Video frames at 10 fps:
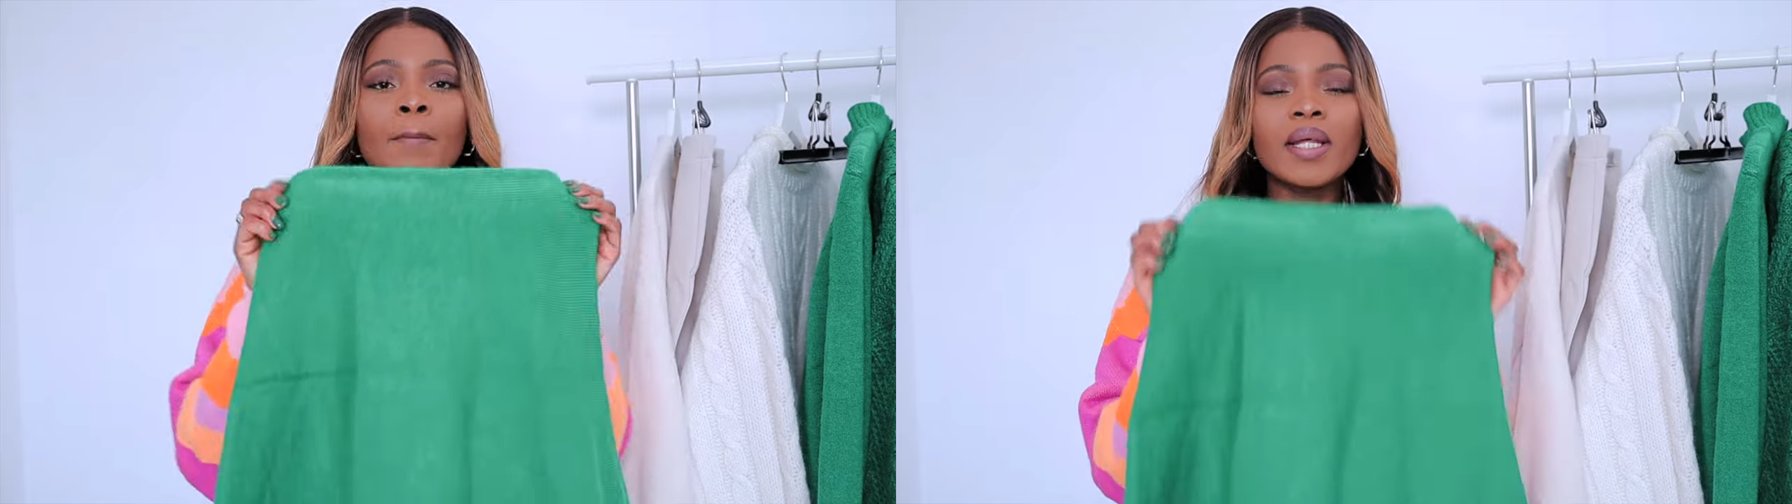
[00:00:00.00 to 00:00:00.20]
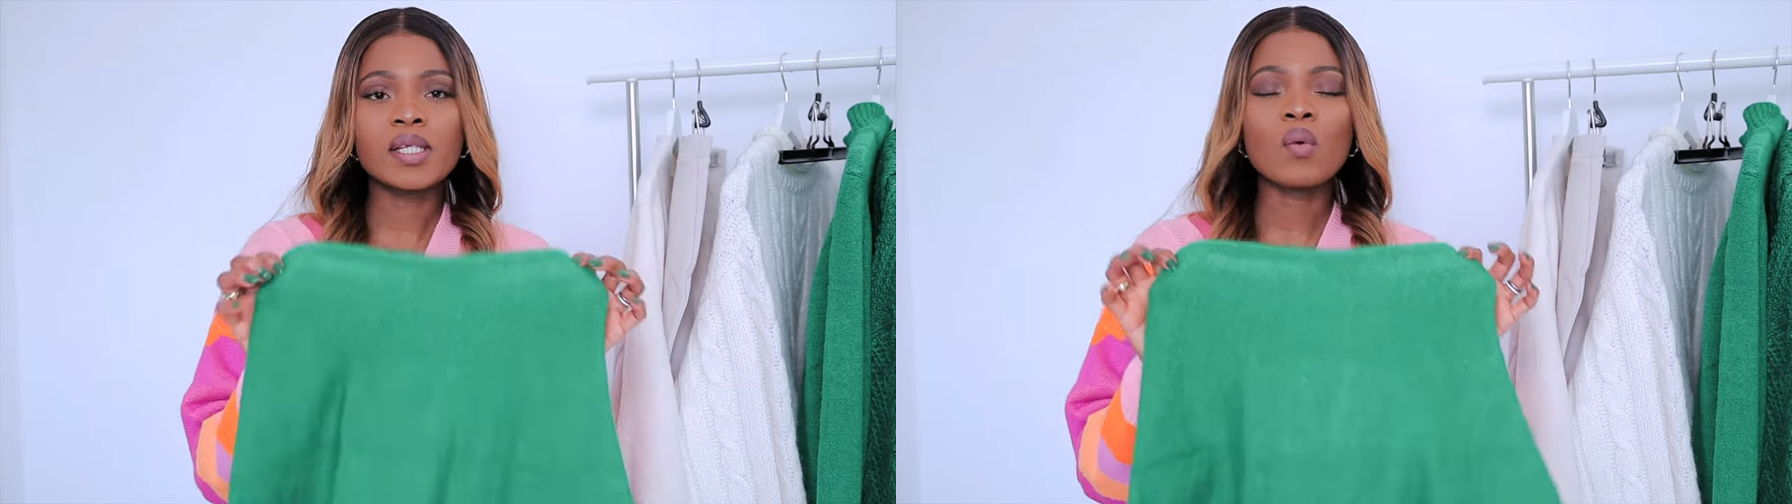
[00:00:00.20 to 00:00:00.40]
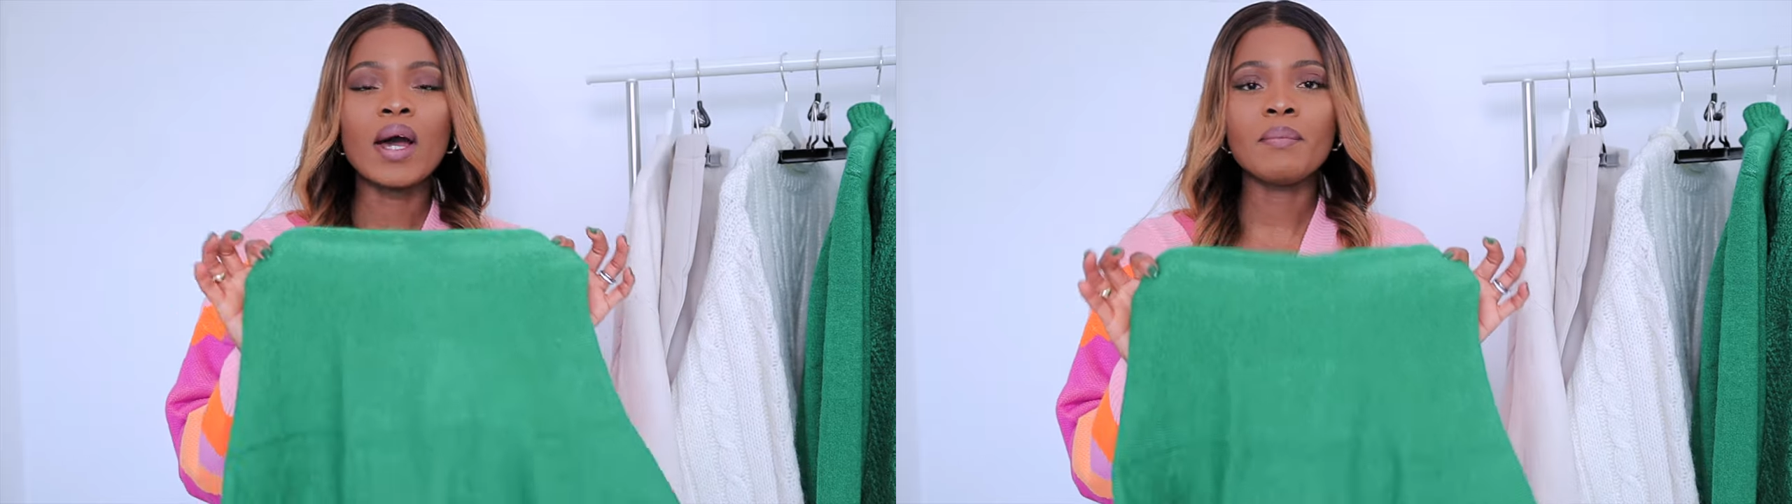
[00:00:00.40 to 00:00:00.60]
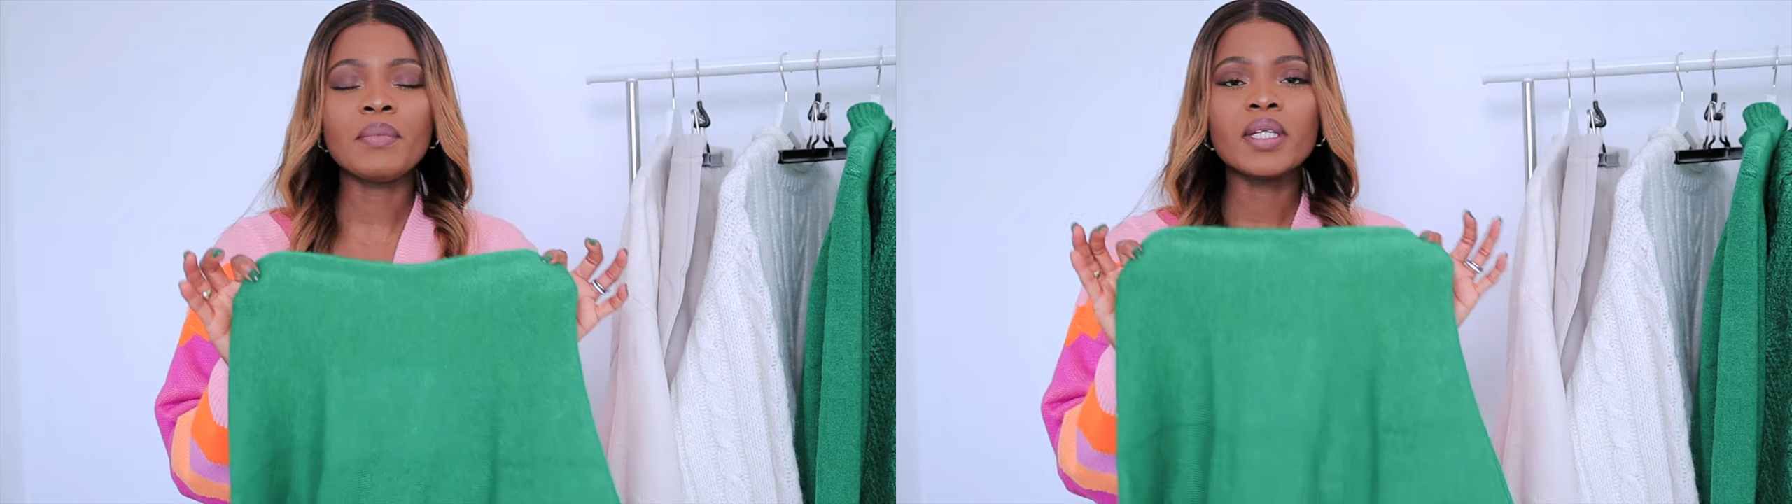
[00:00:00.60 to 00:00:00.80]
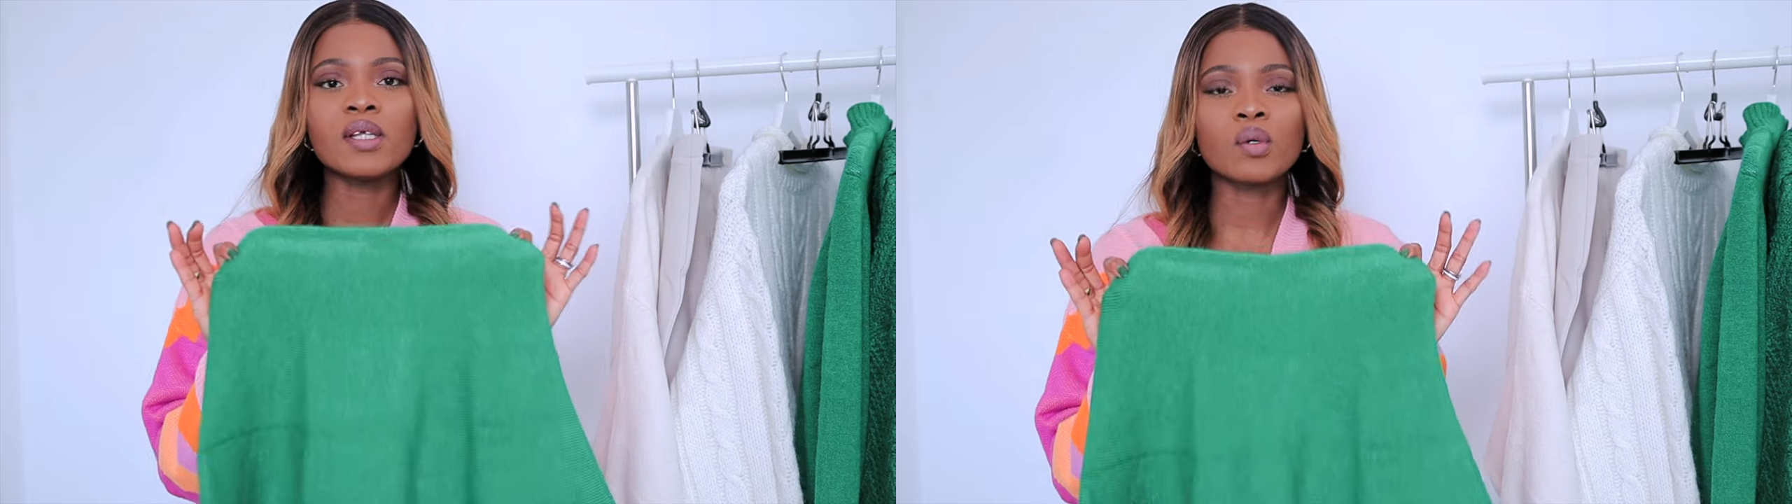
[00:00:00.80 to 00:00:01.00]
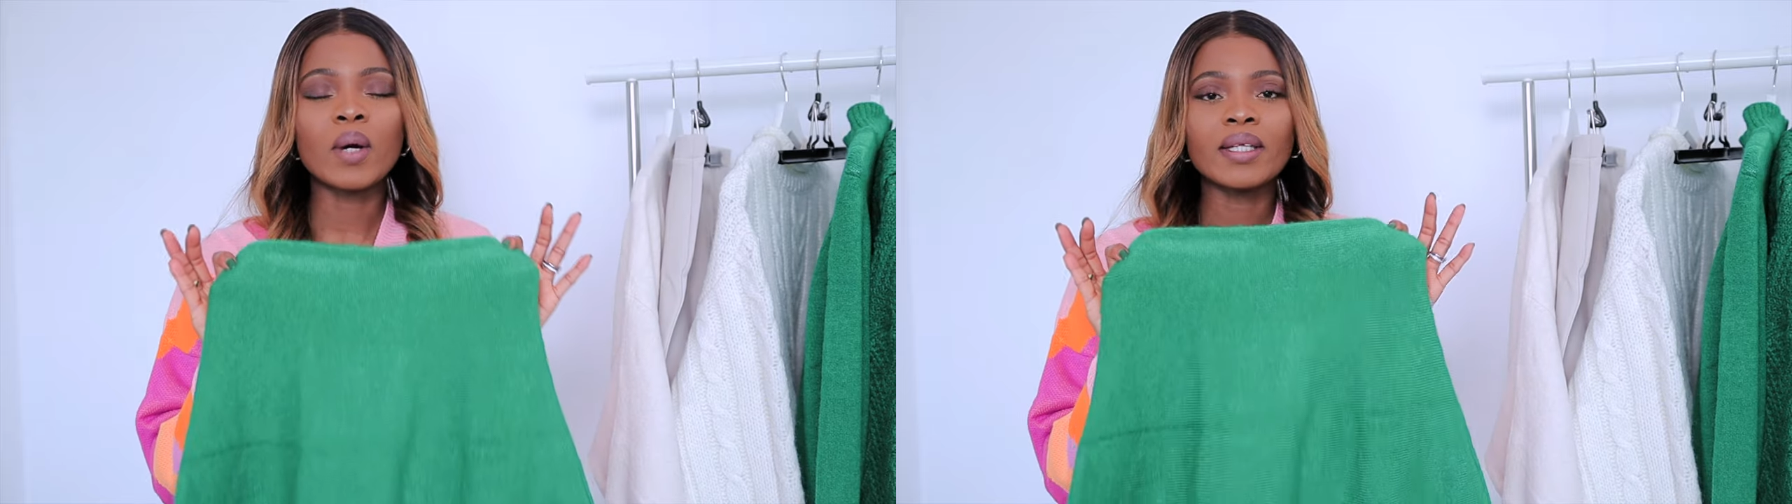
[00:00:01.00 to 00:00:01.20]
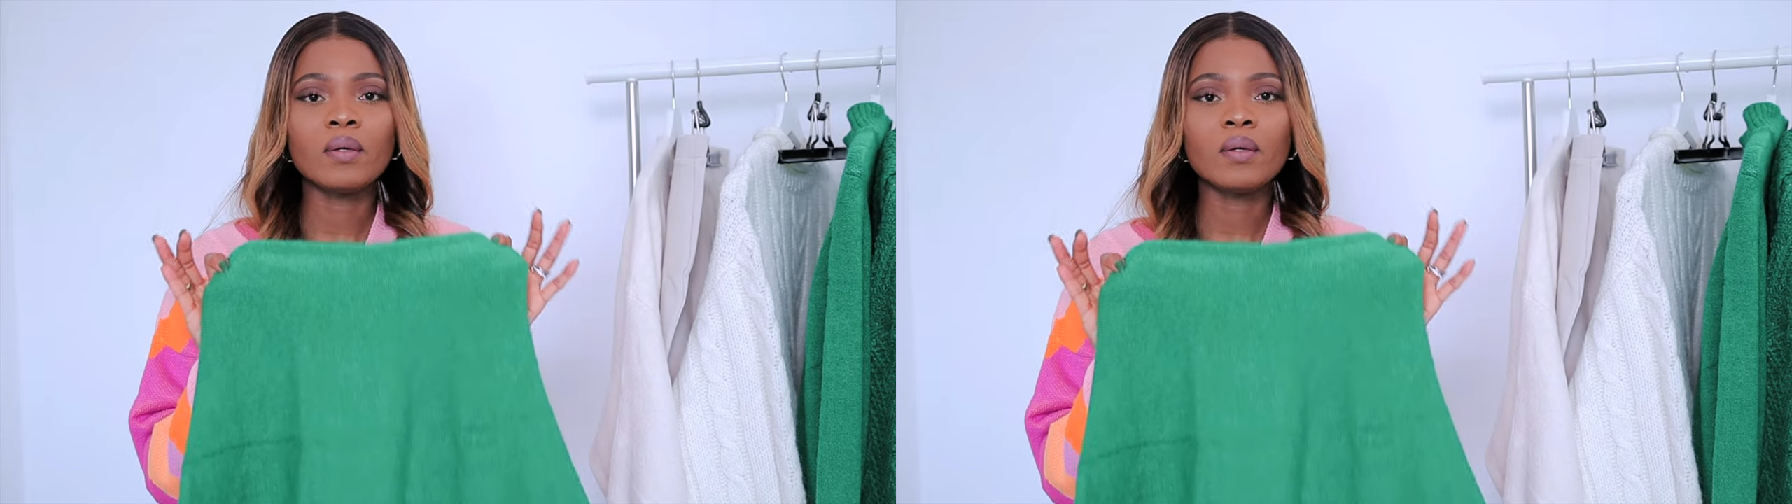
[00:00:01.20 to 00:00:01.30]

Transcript: But it's quite mini, so I